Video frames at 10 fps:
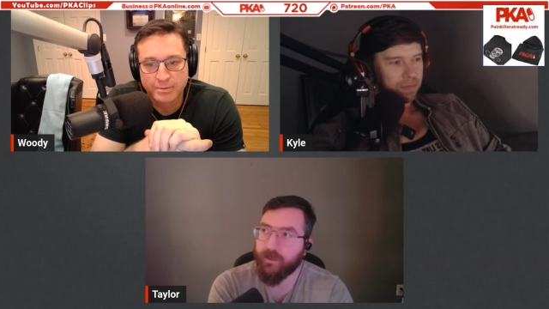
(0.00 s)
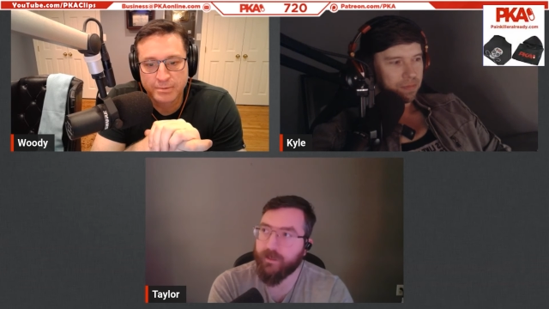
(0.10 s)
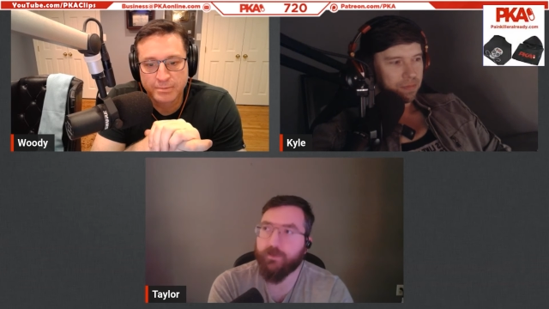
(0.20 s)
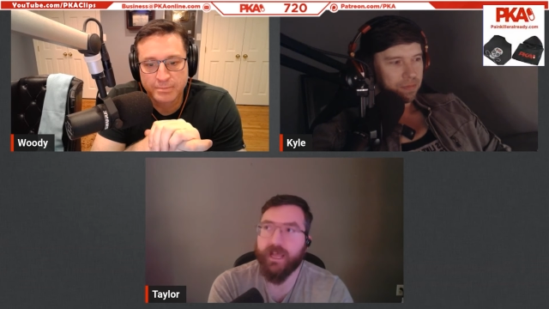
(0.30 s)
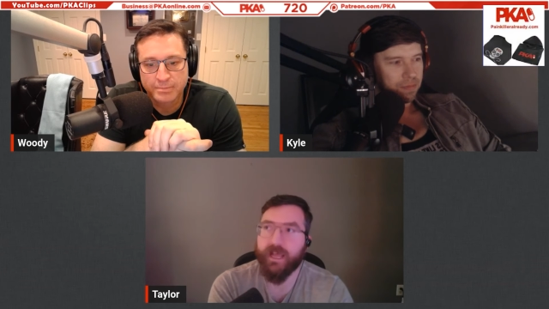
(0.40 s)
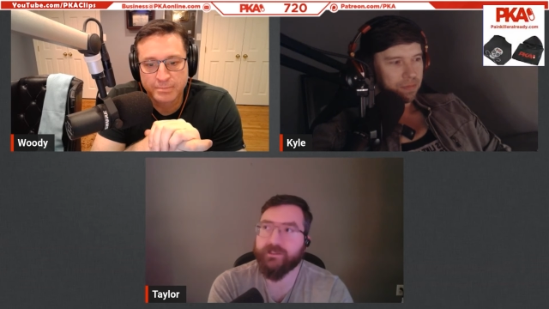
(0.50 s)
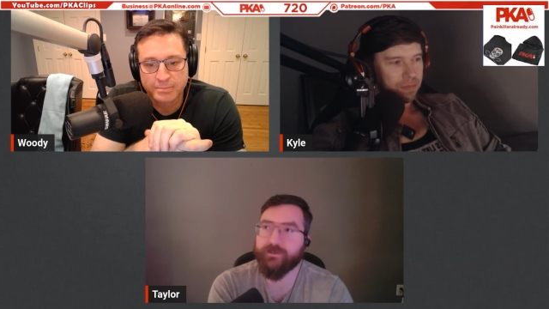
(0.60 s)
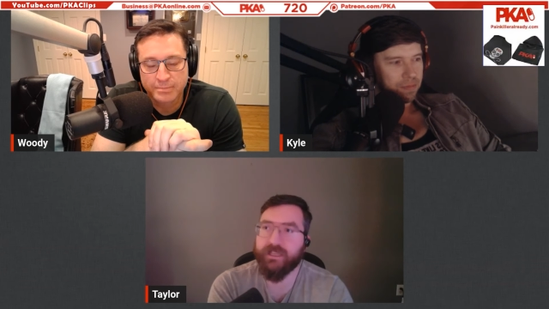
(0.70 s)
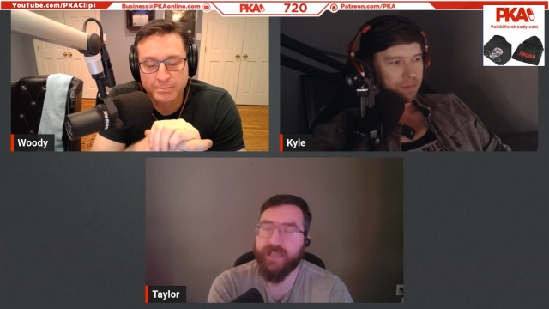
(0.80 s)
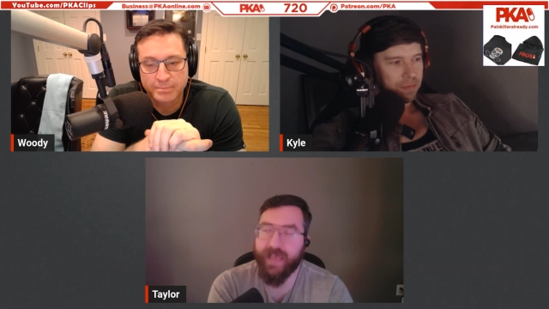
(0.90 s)
Speaker 1: would have to
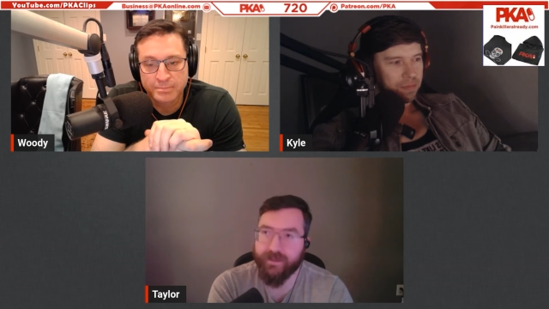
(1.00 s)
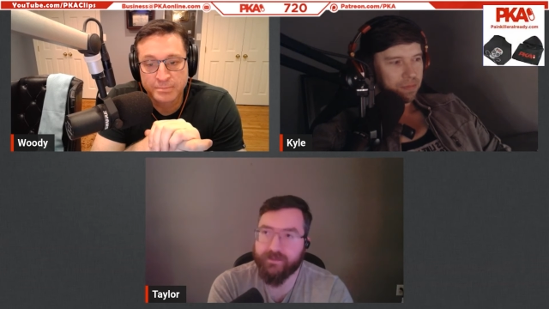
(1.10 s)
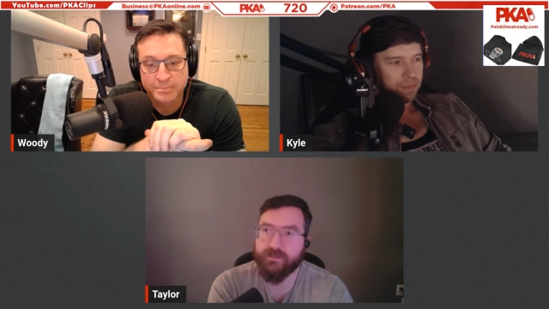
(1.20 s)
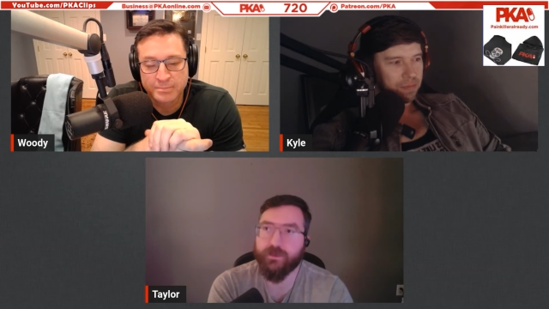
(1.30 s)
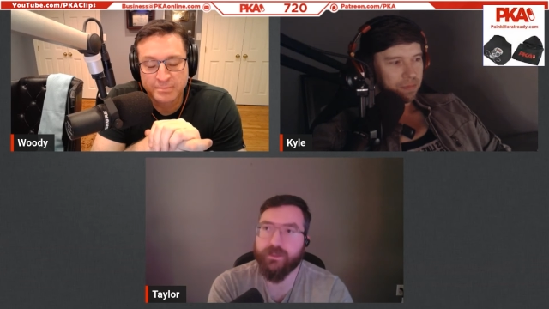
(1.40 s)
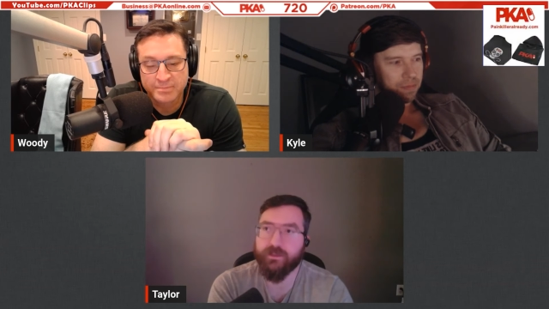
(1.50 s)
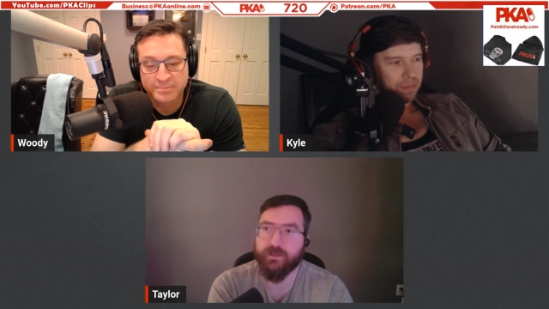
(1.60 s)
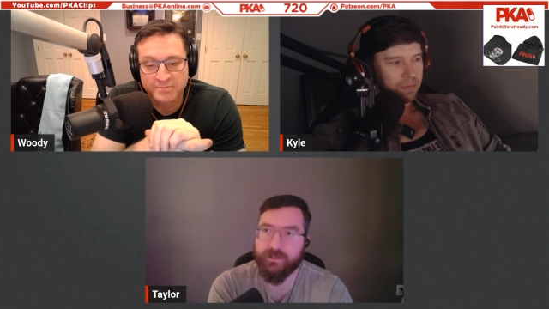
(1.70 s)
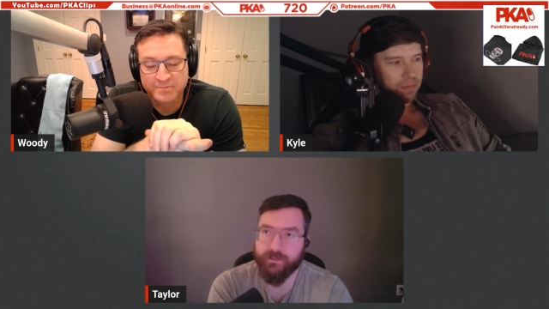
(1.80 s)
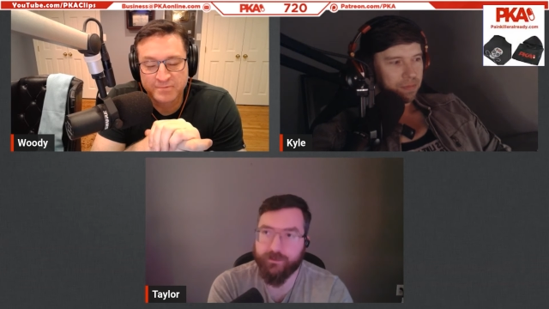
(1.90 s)
be an axe swing,
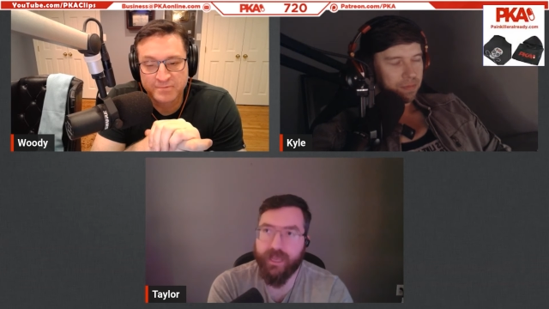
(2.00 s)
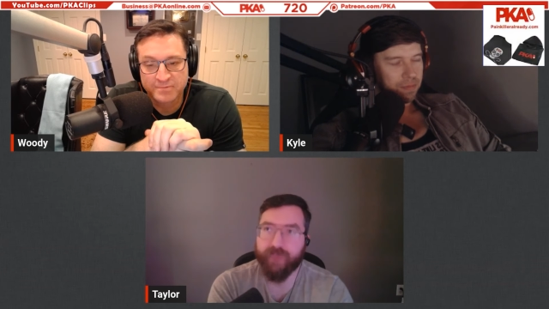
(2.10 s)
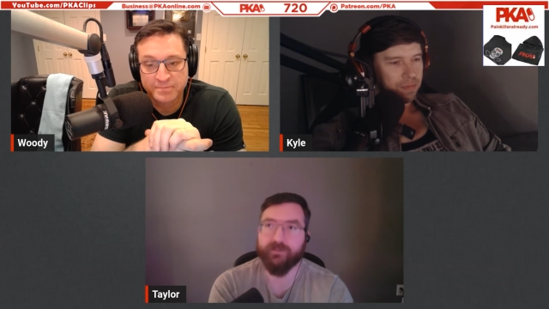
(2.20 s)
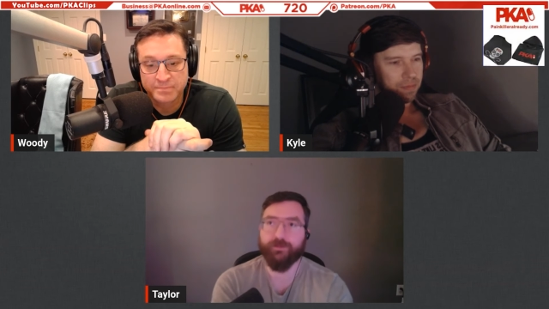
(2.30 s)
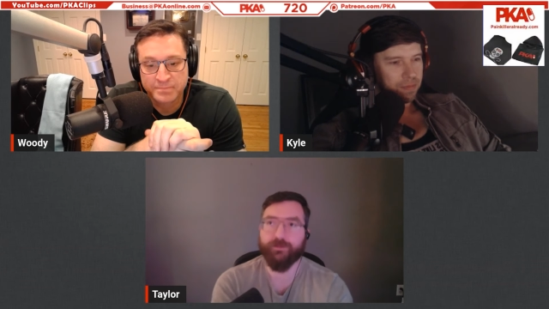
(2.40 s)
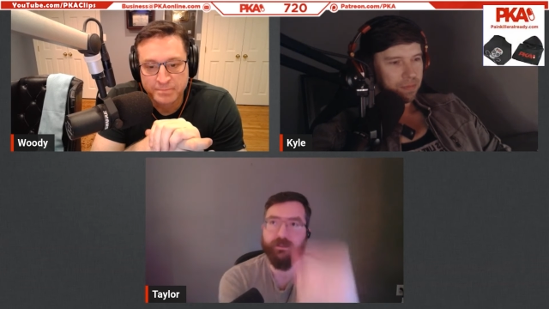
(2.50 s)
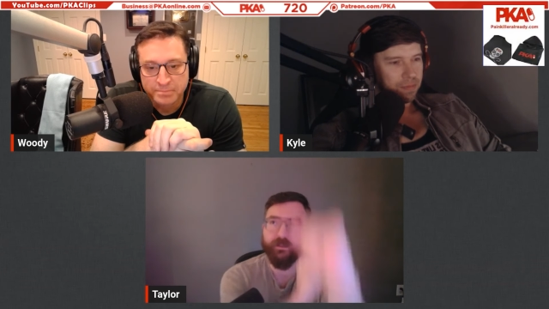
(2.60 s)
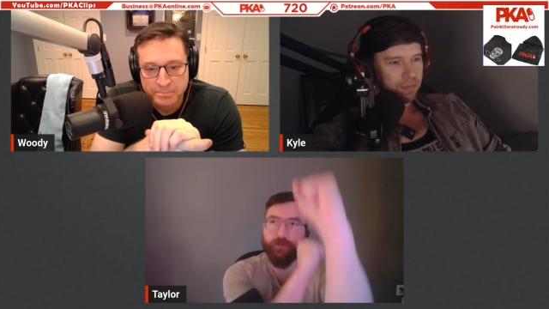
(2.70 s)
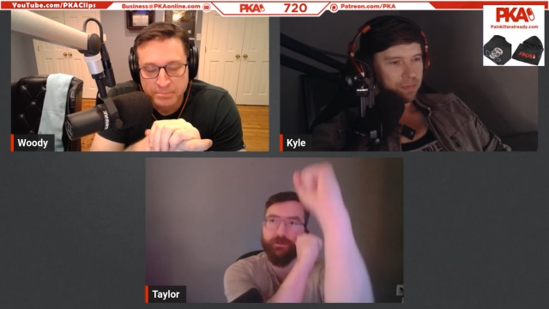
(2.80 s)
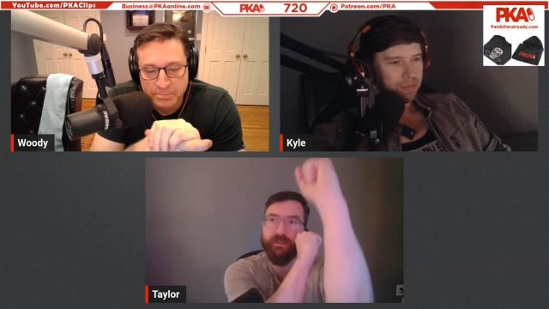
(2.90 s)
because it would have to be
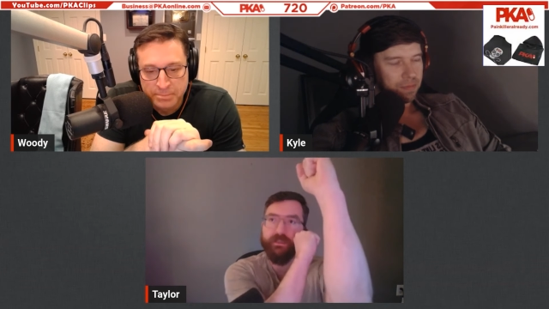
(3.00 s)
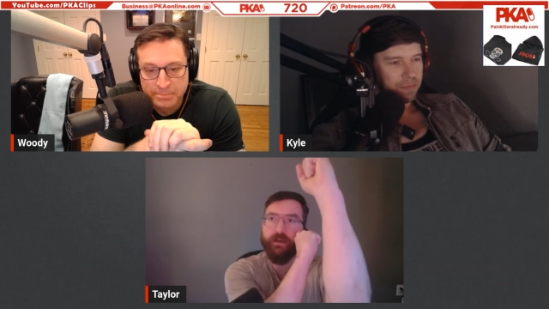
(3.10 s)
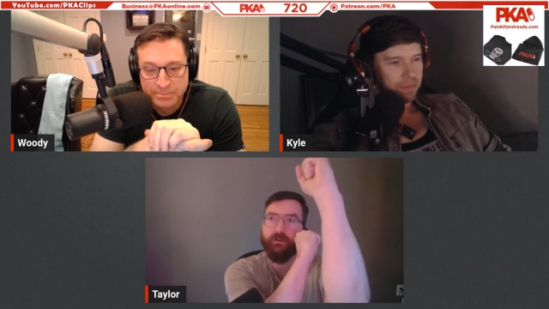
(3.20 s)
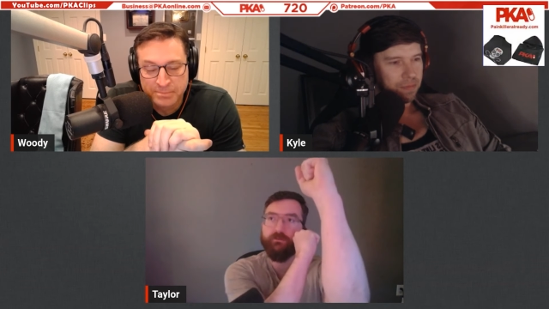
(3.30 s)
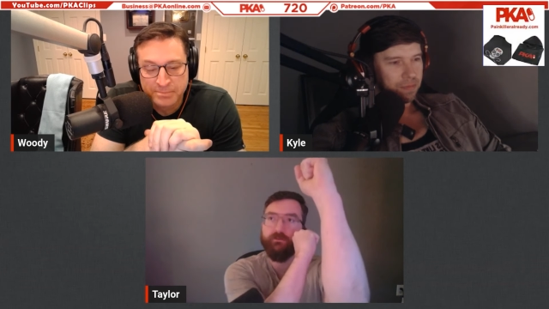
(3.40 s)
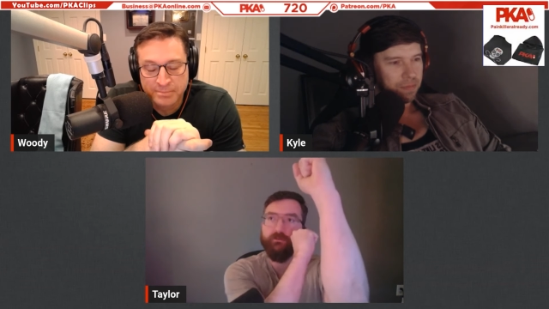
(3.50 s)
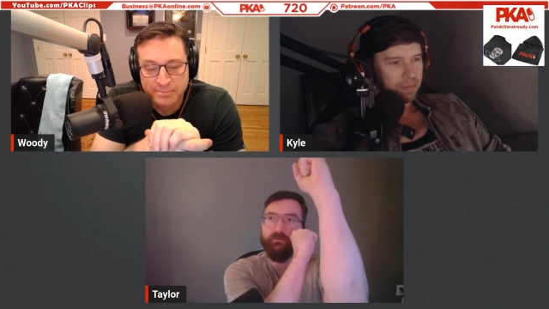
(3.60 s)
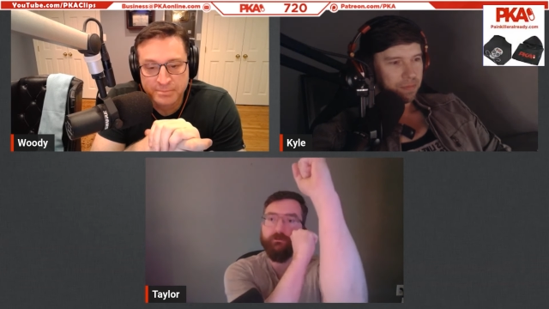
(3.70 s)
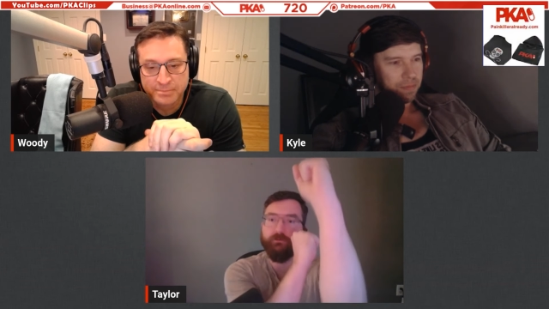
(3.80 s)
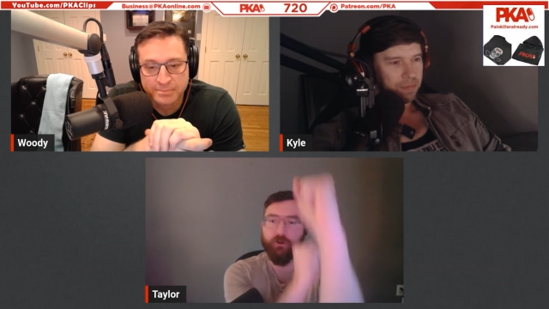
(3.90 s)
coming down
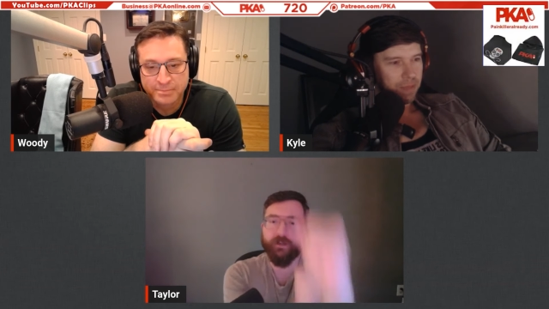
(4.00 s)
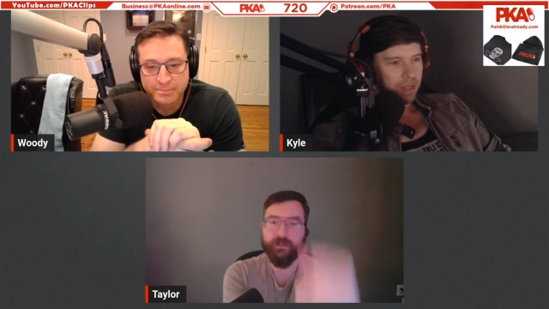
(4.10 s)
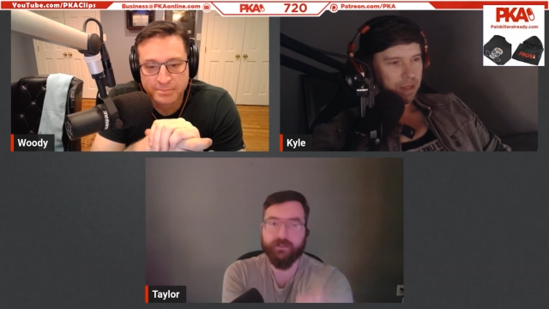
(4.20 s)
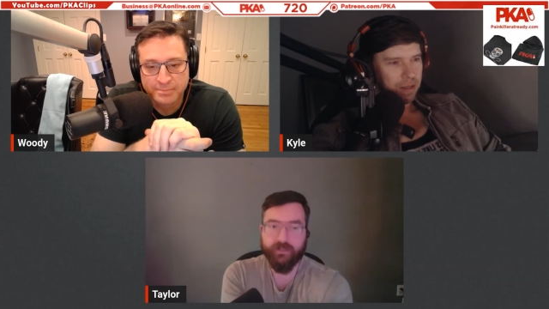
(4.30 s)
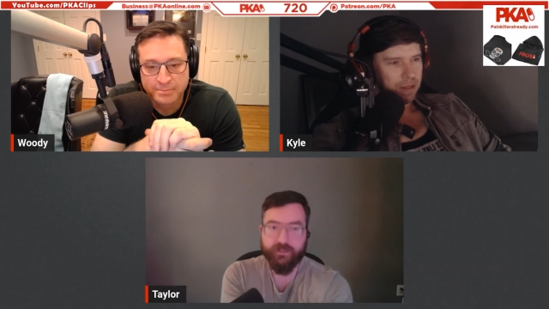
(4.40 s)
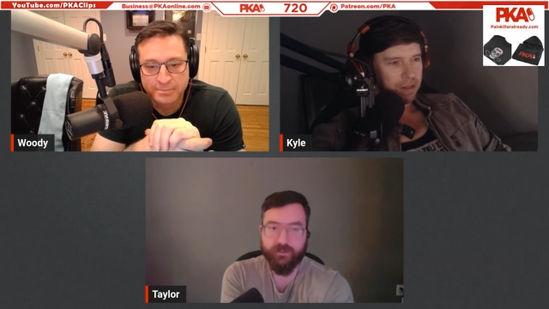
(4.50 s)
vertically.